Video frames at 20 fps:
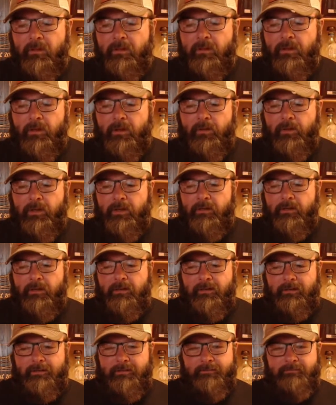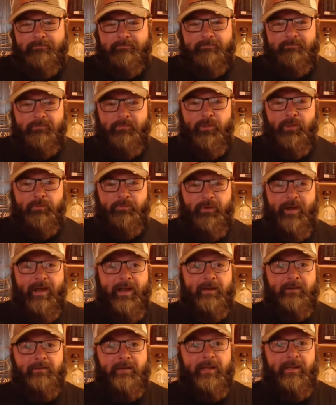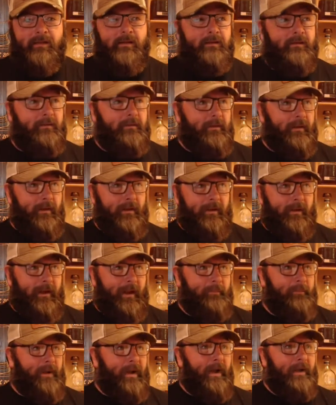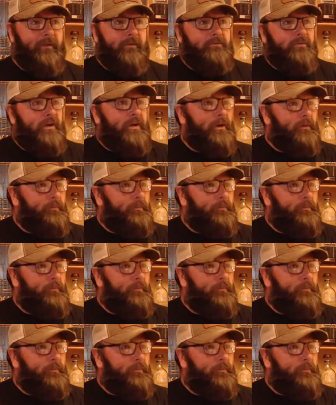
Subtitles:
you know, and you find like, I mean, I look